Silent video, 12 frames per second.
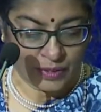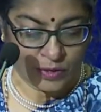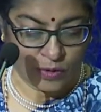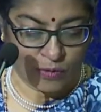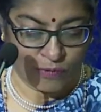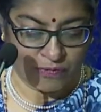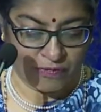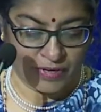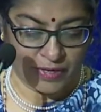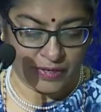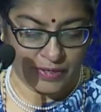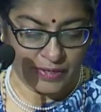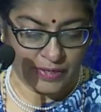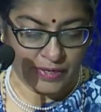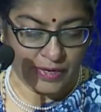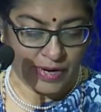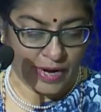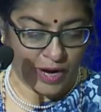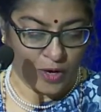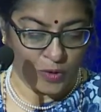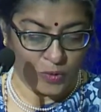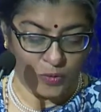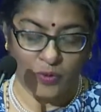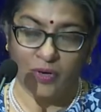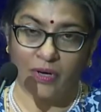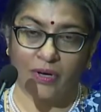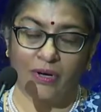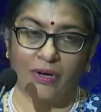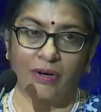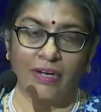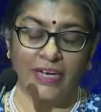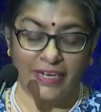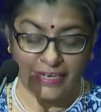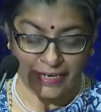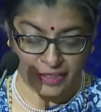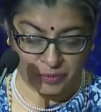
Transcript: of how India has